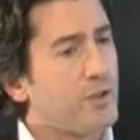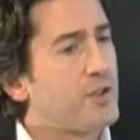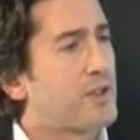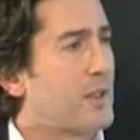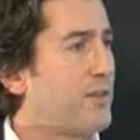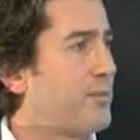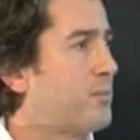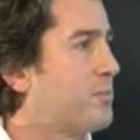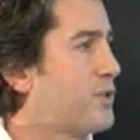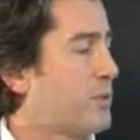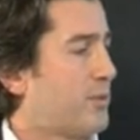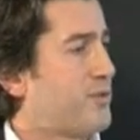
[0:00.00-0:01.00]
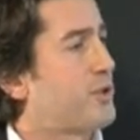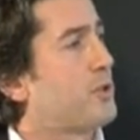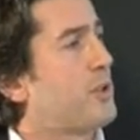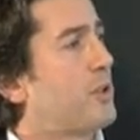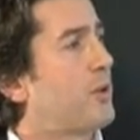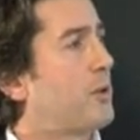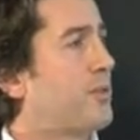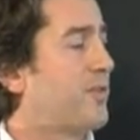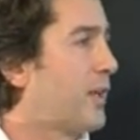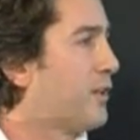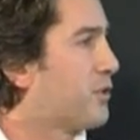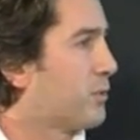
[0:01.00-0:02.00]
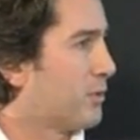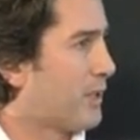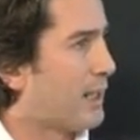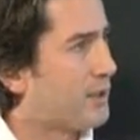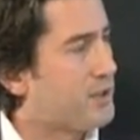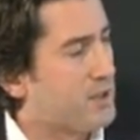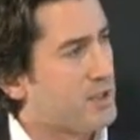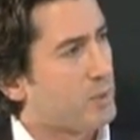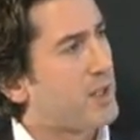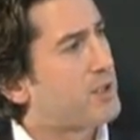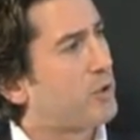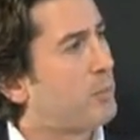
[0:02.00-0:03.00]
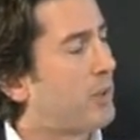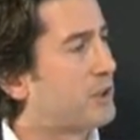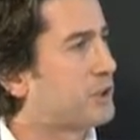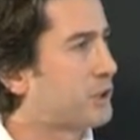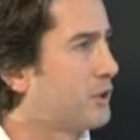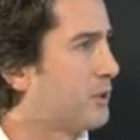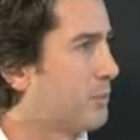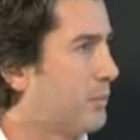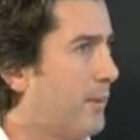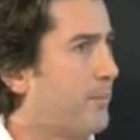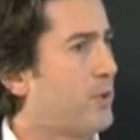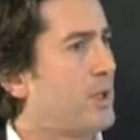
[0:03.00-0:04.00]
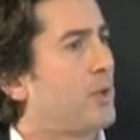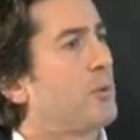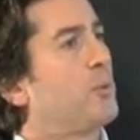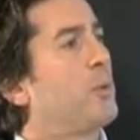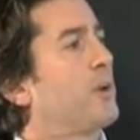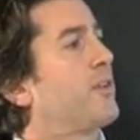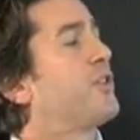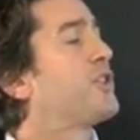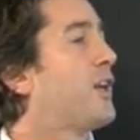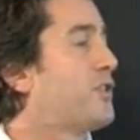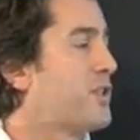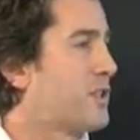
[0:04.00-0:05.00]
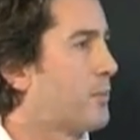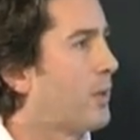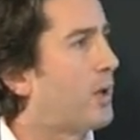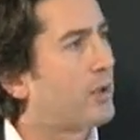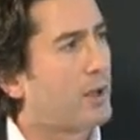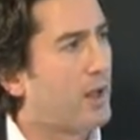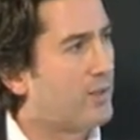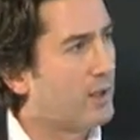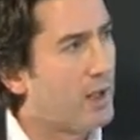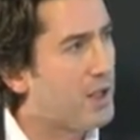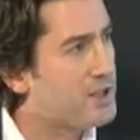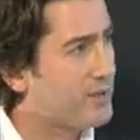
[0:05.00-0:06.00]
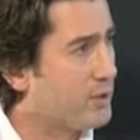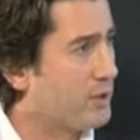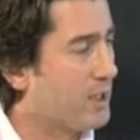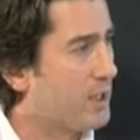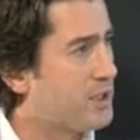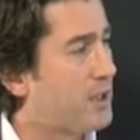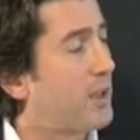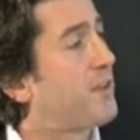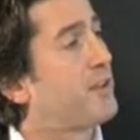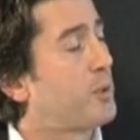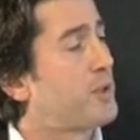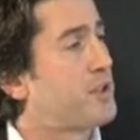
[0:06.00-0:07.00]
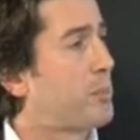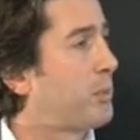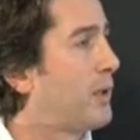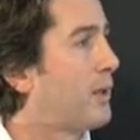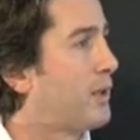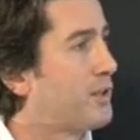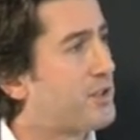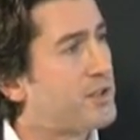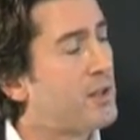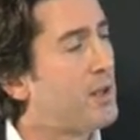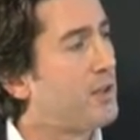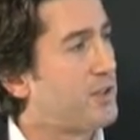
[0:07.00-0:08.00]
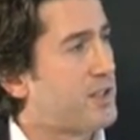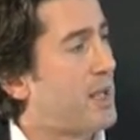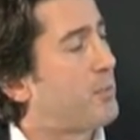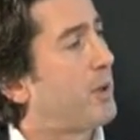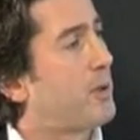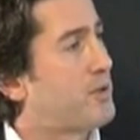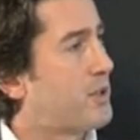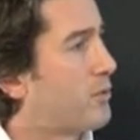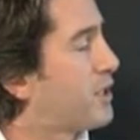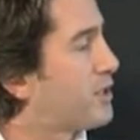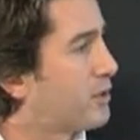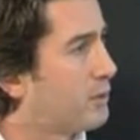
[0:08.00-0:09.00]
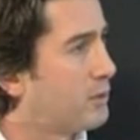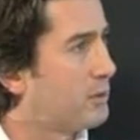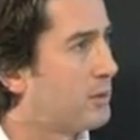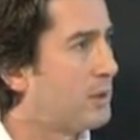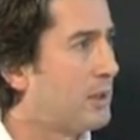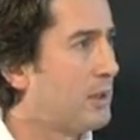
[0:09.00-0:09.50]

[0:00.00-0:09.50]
you just give sort of 2-year-old financial analysis, well, that's not much good, but what are the changes in the market over the last few years? Are there fewer suppliers? Does that pose a risk? Or